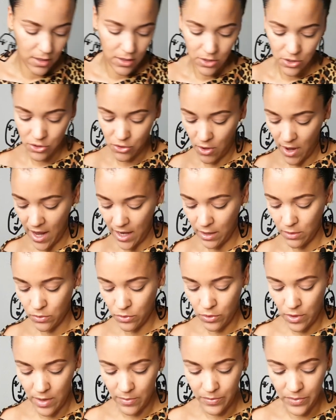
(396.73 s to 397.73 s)
So I
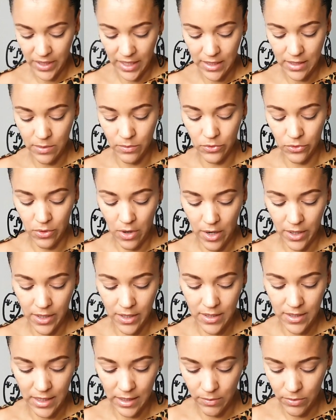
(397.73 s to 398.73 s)
grew up in a
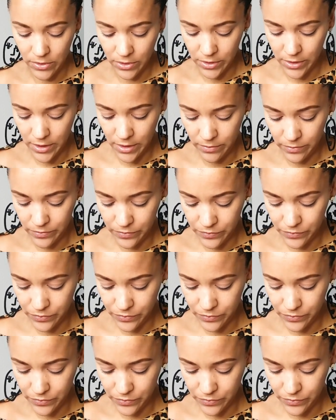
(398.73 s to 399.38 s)
Moroccan neighborhood,